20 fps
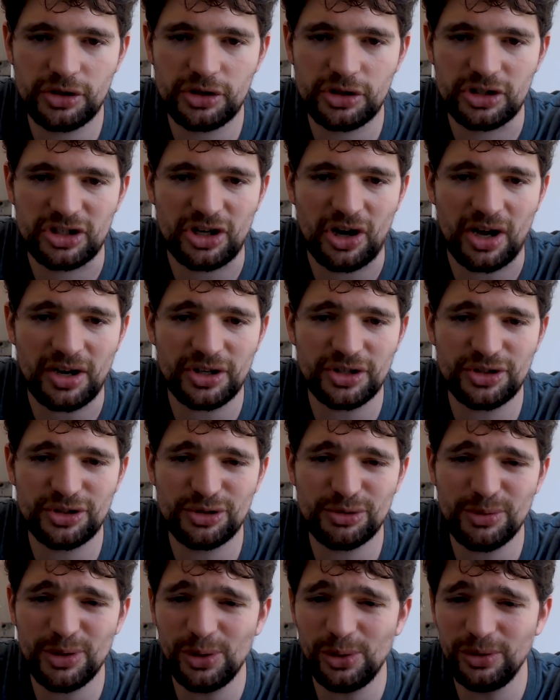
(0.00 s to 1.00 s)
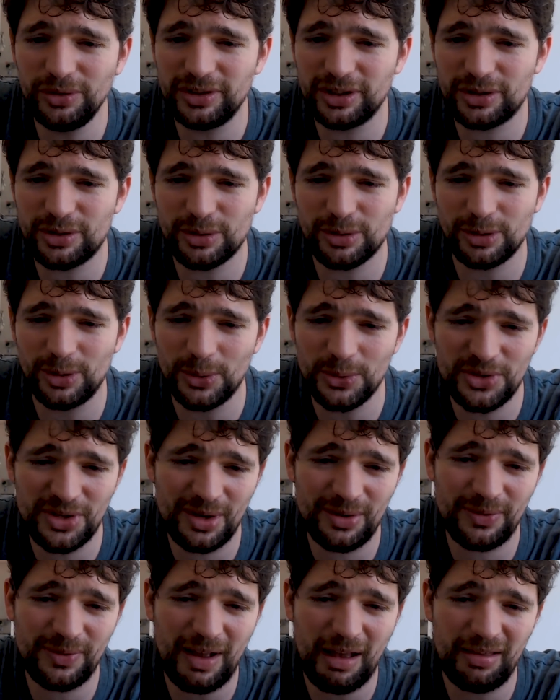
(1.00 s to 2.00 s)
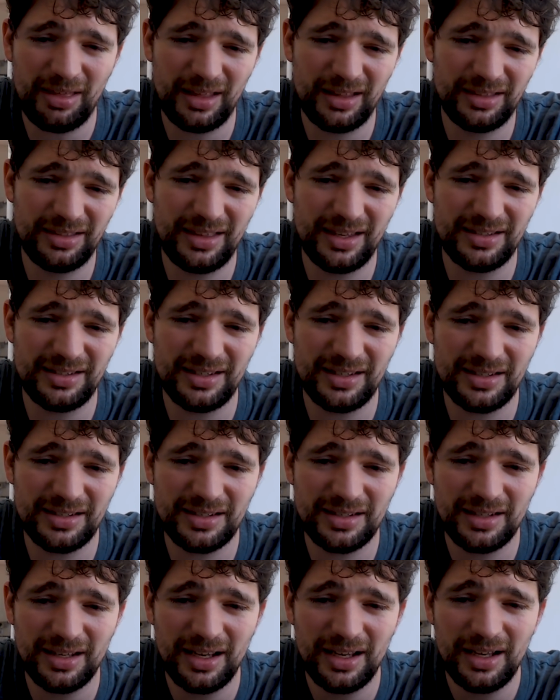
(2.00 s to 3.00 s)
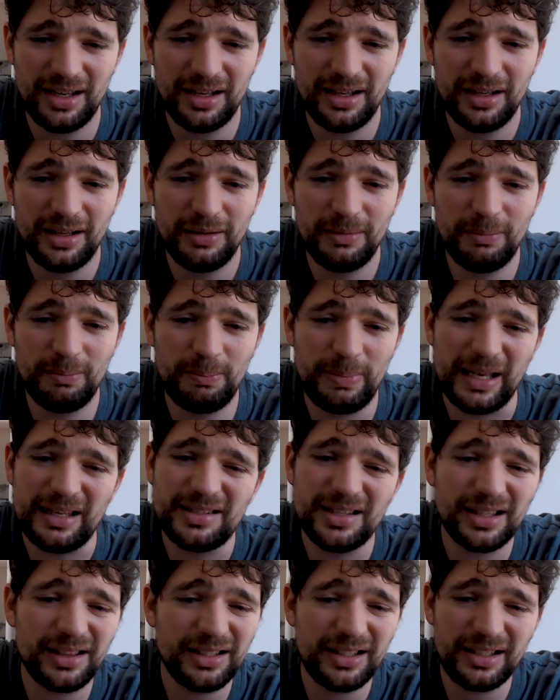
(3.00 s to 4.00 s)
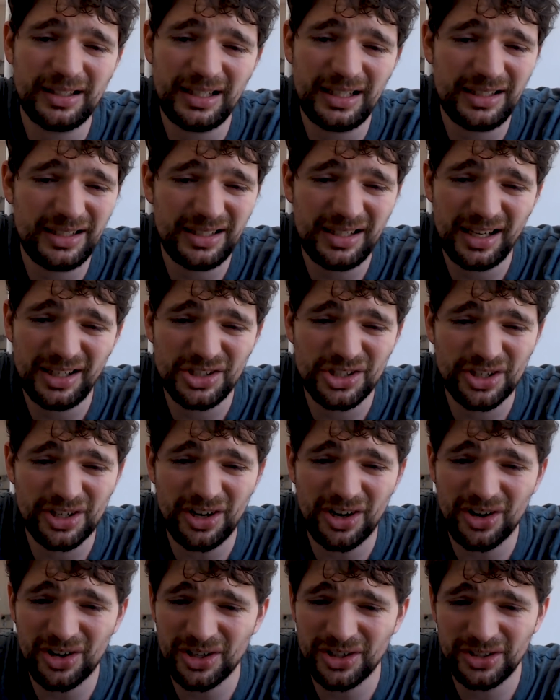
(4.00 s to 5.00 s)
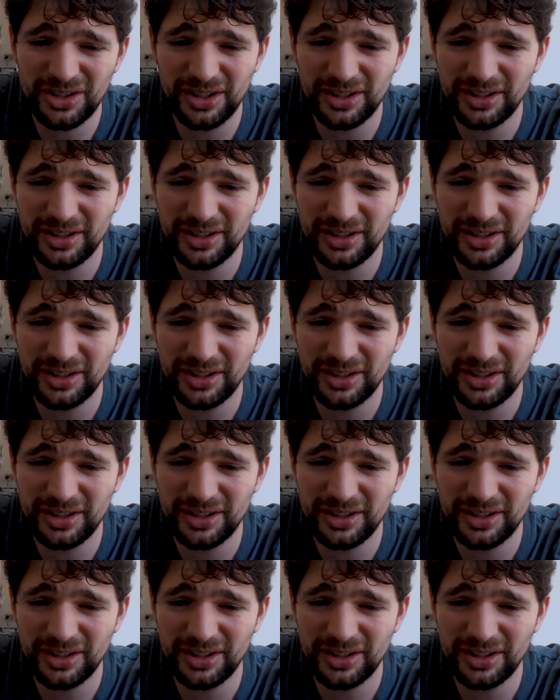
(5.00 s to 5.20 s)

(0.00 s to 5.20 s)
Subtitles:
Toxrill the Corrosive, I think this is basically an EDH card.